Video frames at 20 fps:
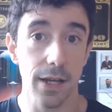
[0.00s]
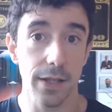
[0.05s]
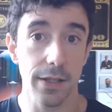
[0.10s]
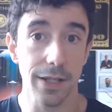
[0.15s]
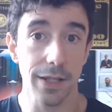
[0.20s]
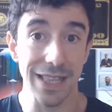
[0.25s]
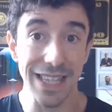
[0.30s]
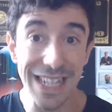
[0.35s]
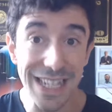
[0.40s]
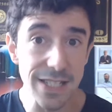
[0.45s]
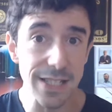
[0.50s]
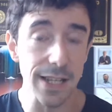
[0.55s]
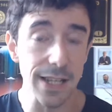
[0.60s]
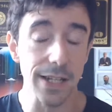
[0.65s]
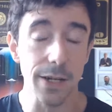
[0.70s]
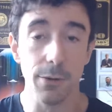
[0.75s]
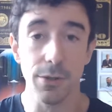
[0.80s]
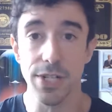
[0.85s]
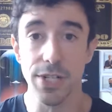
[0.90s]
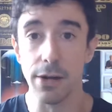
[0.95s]
leads that
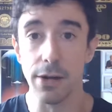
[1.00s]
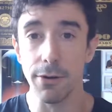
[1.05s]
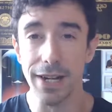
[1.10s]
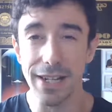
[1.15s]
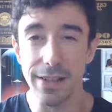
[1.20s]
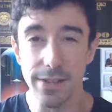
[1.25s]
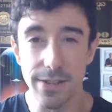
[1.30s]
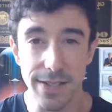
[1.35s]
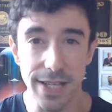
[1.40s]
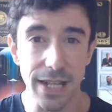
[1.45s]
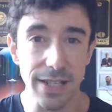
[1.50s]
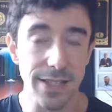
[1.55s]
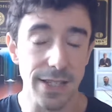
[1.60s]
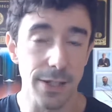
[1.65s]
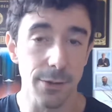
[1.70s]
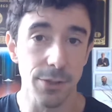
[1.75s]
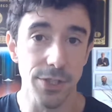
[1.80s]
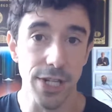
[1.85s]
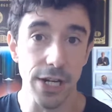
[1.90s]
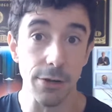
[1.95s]
they were generating, the sales that
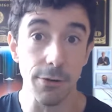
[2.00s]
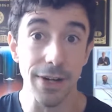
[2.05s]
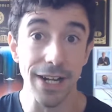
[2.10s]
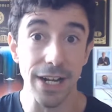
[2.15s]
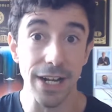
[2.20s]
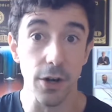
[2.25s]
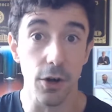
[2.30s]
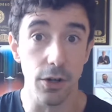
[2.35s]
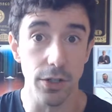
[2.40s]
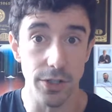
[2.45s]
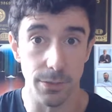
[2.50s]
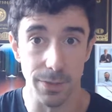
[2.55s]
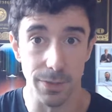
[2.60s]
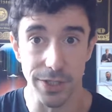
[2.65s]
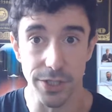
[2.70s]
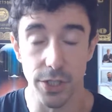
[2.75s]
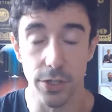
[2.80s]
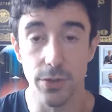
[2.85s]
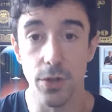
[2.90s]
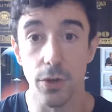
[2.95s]
they were generating also plateaued.